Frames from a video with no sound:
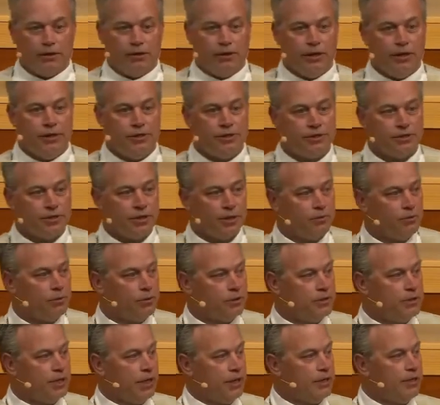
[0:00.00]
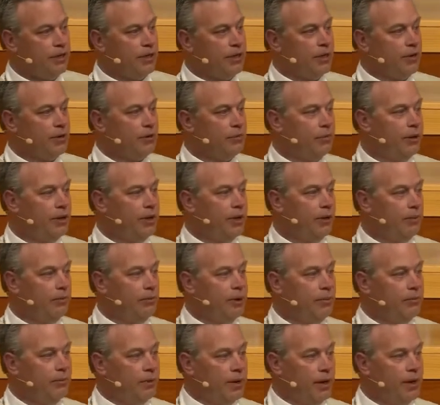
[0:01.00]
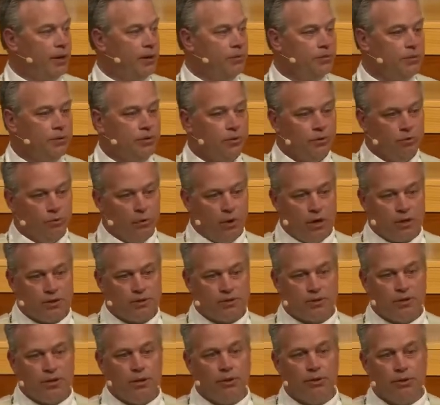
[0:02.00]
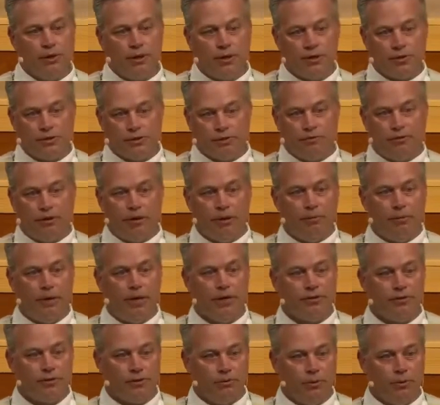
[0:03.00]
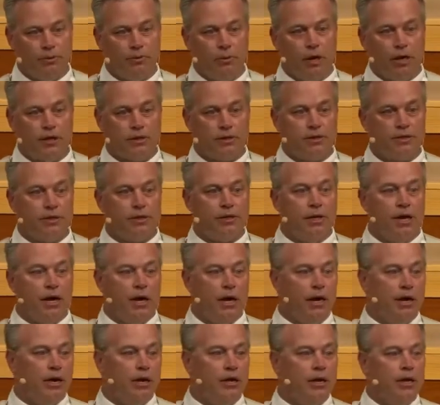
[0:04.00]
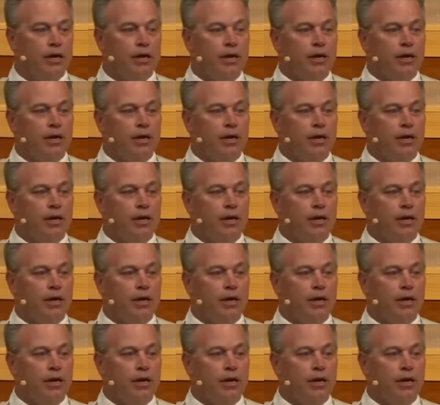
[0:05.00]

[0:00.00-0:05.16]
He said, We're done here. We helped my mom, who walked slowly because of her MS, and we walked to the car.